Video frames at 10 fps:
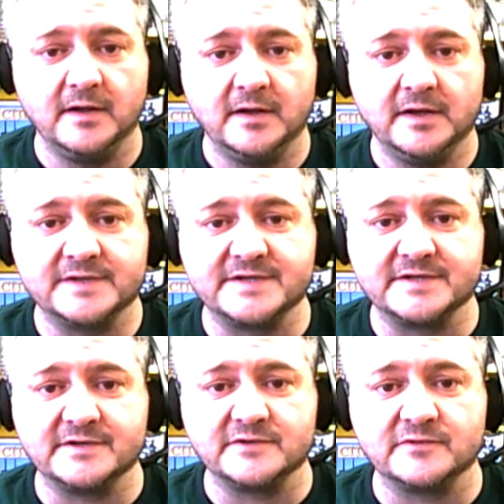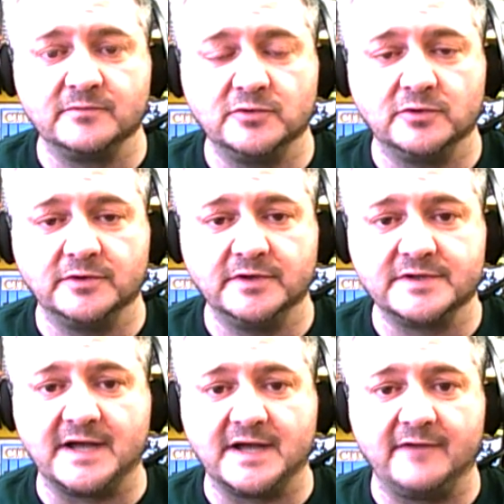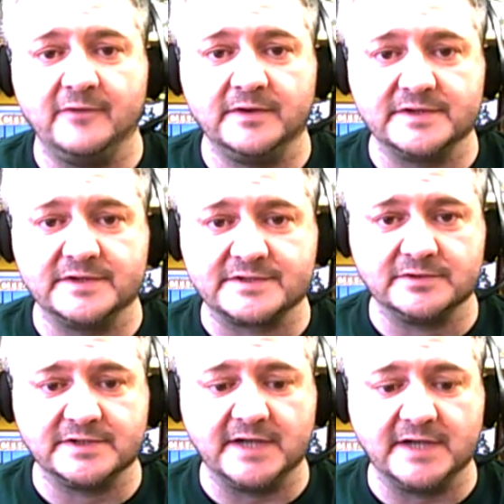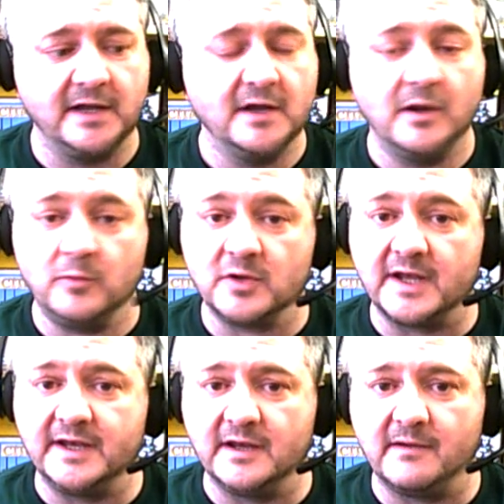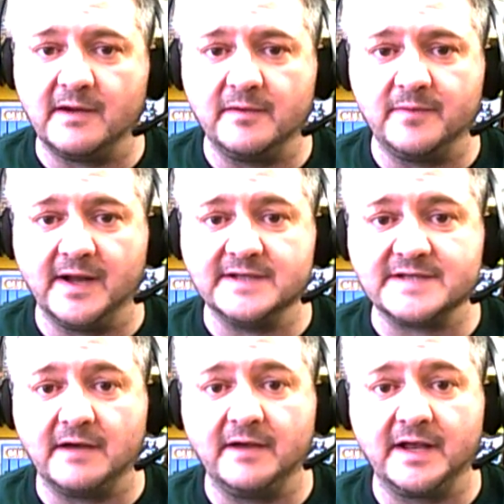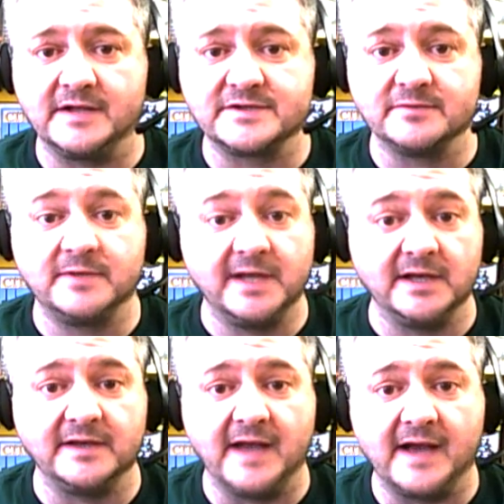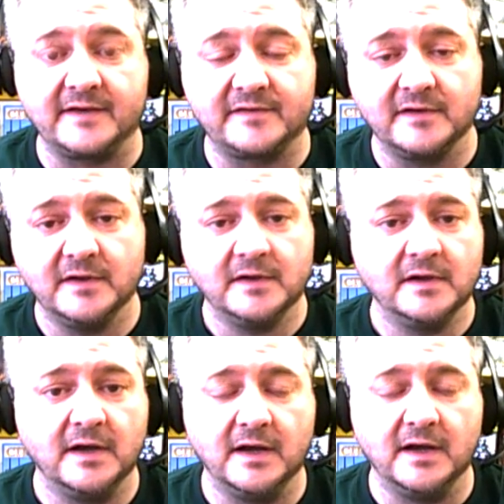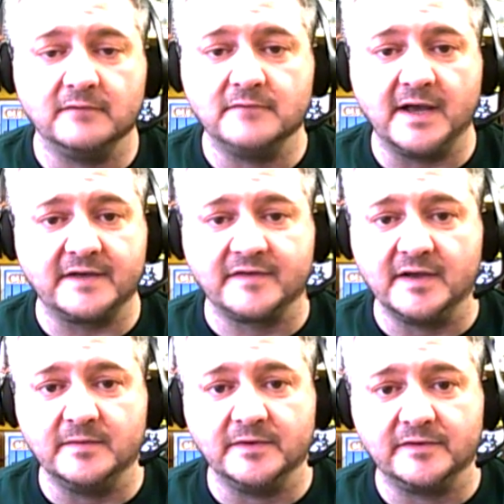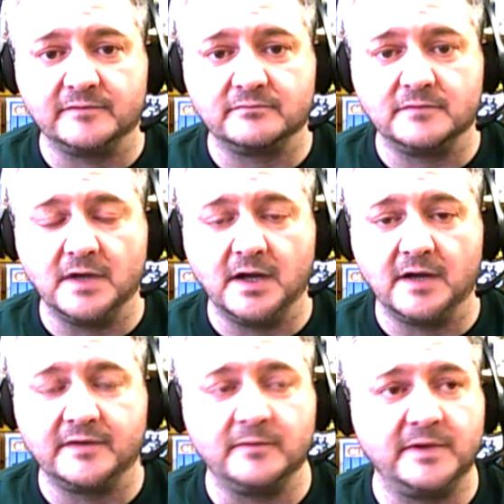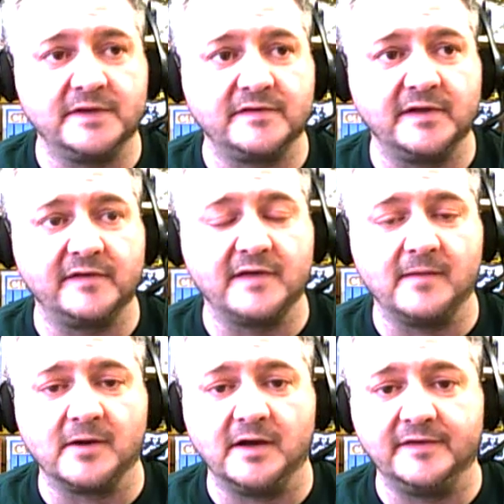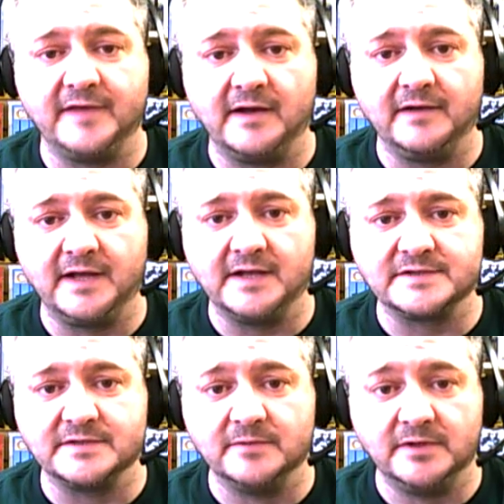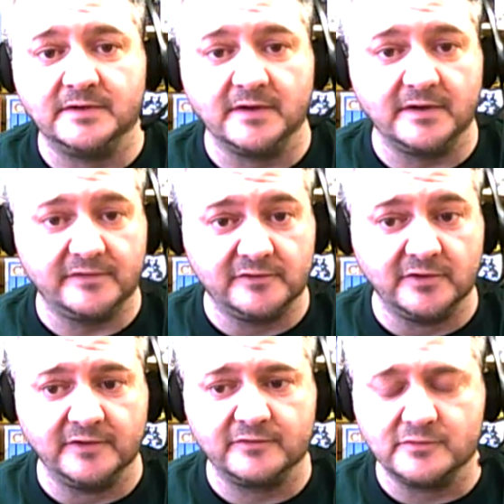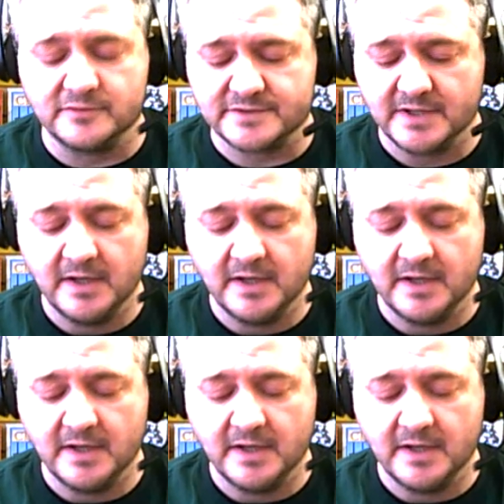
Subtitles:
assistance from Gordon and Saf, who are in the store today, and we'll let you know how it pans out against some killer decks, X-Sabers. I think we can stick Samurais down against them, and stun, of course.